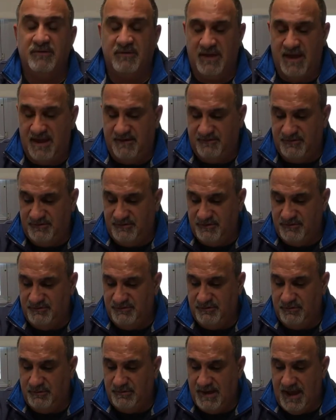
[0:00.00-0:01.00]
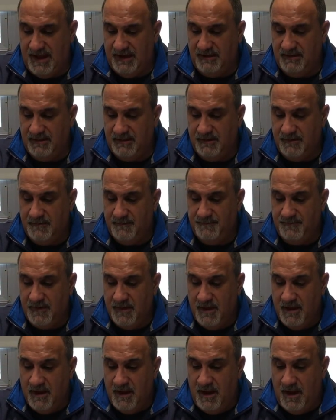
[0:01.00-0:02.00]
You'll have until June
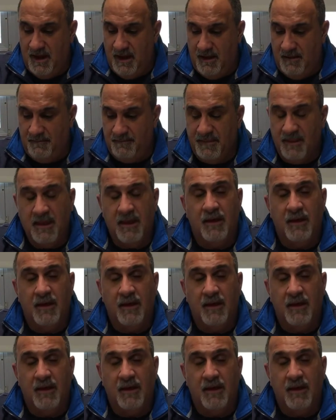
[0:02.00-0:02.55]
9th.